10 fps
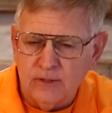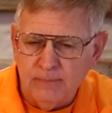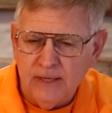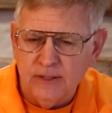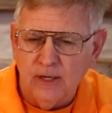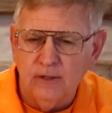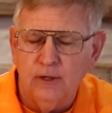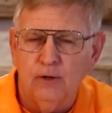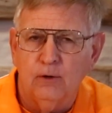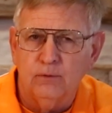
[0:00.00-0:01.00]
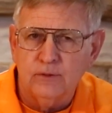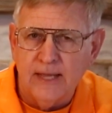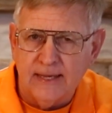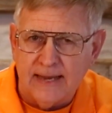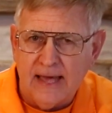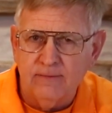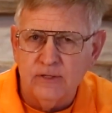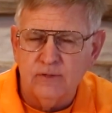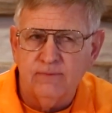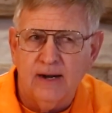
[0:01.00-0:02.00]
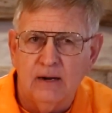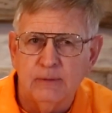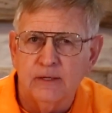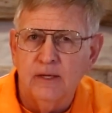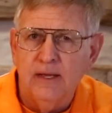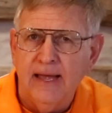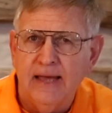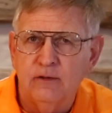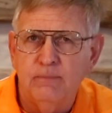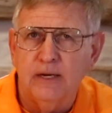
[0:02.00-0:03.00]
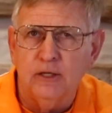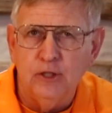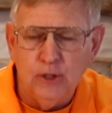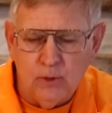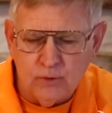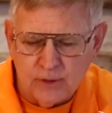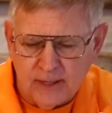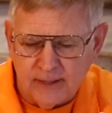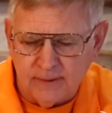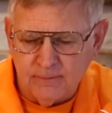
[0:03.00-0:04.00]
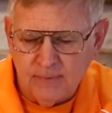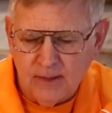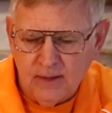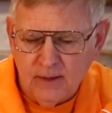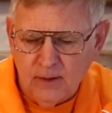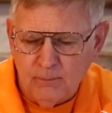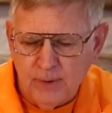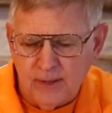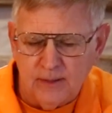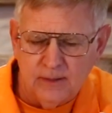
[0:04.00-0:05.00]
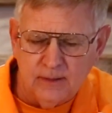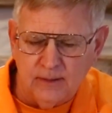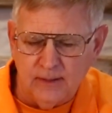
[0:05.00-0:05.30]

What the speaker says: To be a young girl taken out of this environment had to have been a huge thing. But